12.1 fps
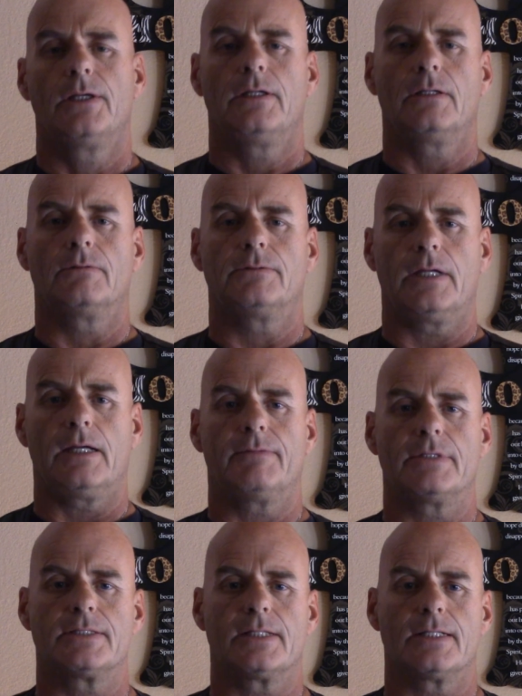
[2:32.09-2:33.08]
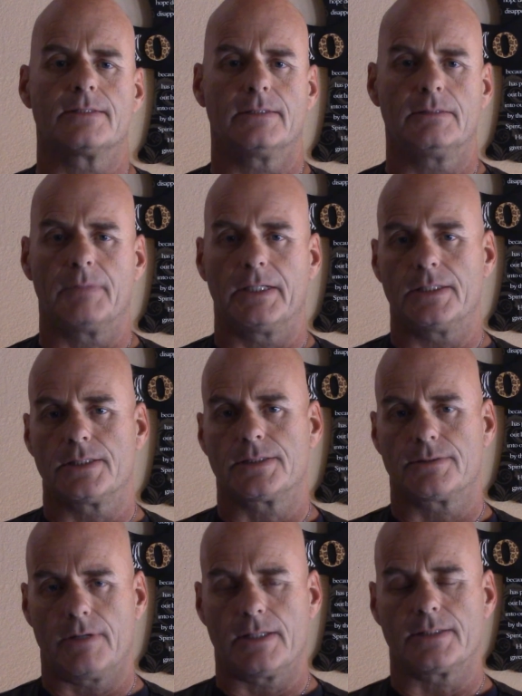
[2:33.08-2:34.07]
You know, David says, "In my
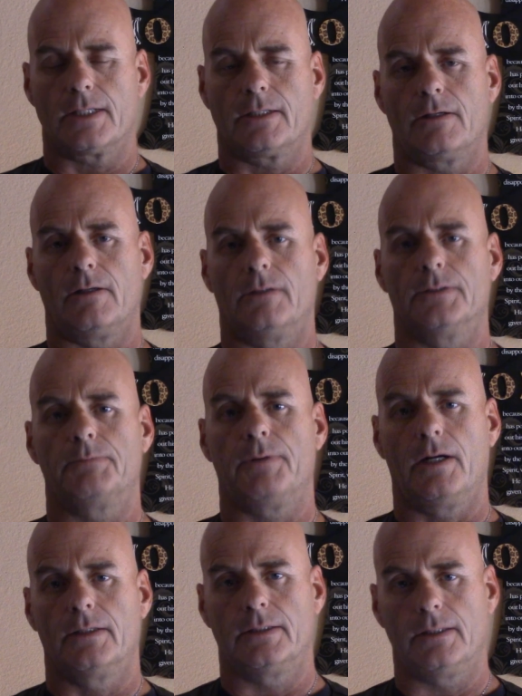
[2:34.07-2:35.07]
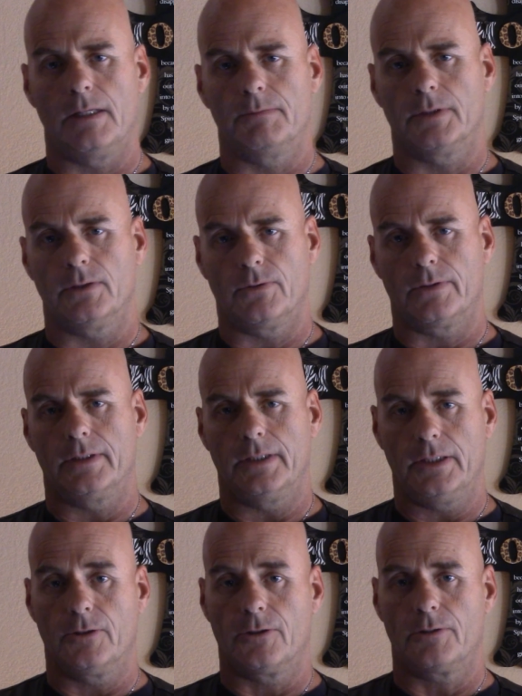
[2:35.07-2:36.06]
distress I called upon the name of the Lord, and
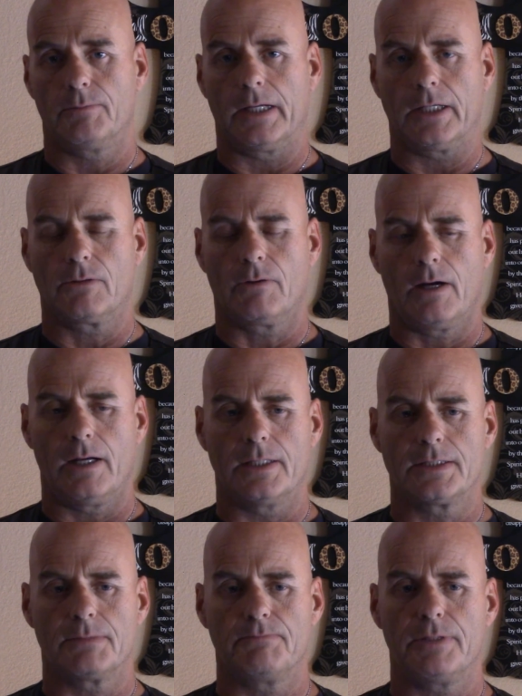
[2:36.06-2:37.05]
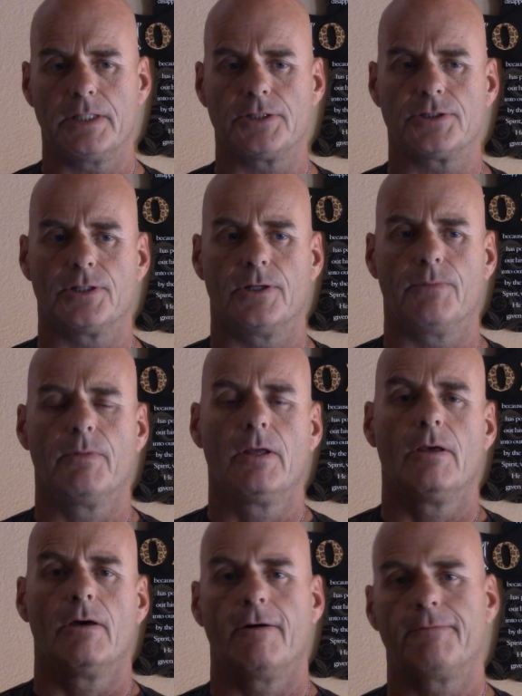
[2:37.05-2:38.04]
he heard my cry." It's a picture
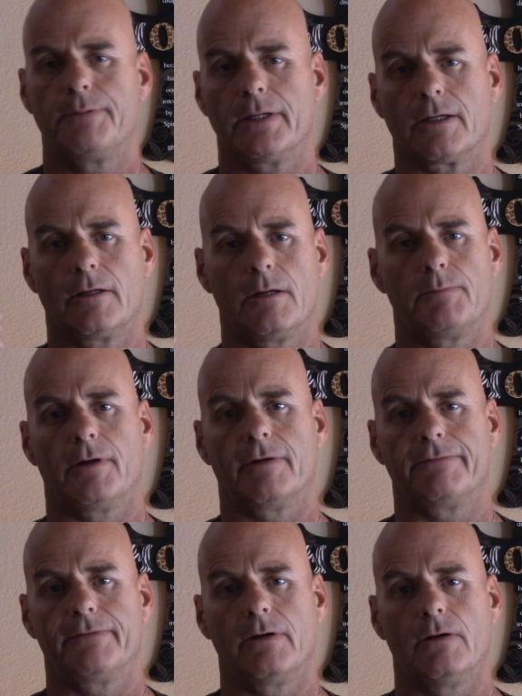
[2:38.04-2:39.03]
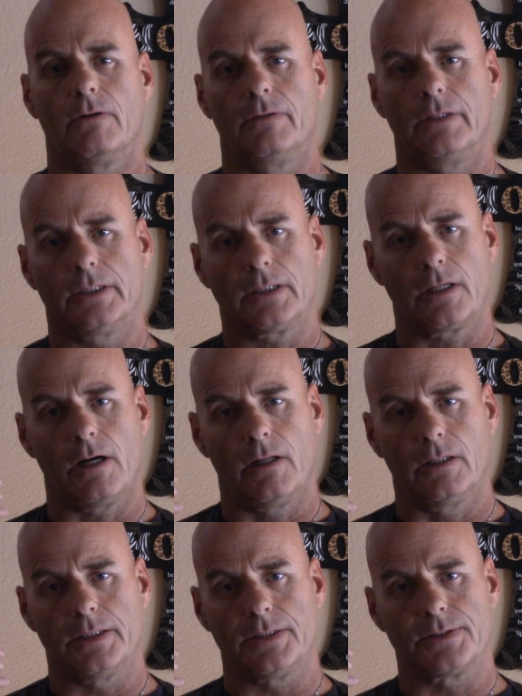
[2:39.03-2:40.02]
of picking up our phone and
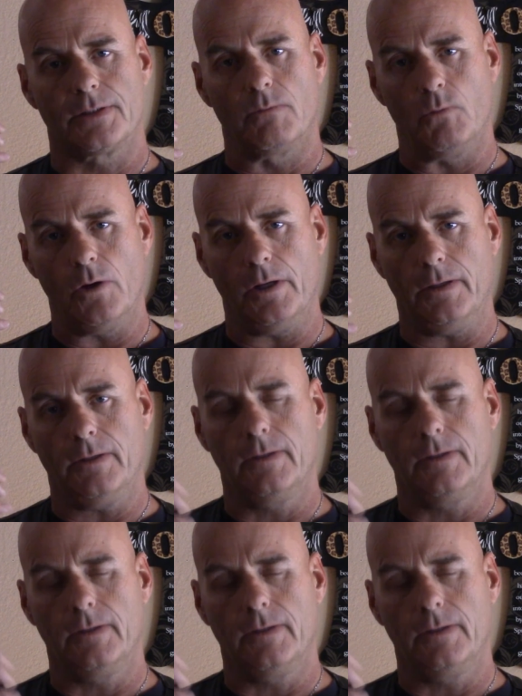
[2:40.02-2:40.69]
calling someone,